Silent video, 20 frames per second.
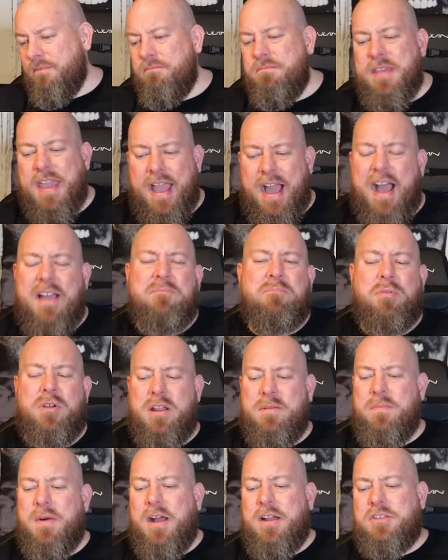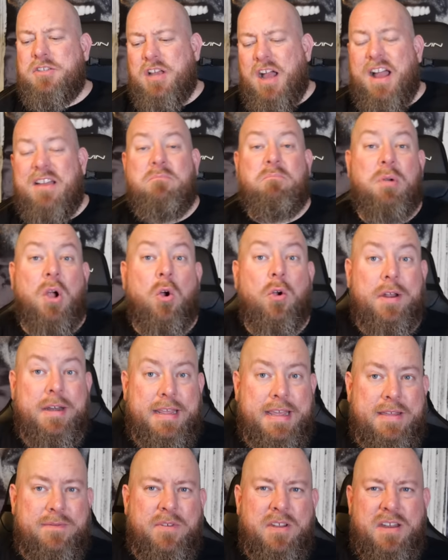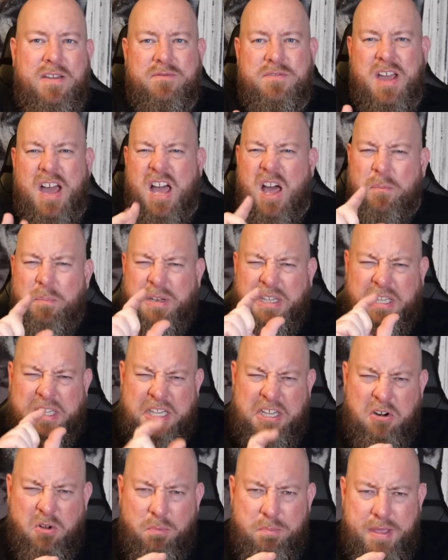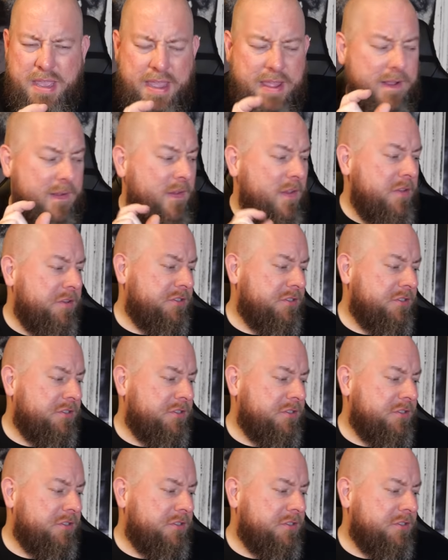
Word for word: Yeah, I've pretty much, I've broken even, if not up a little bit.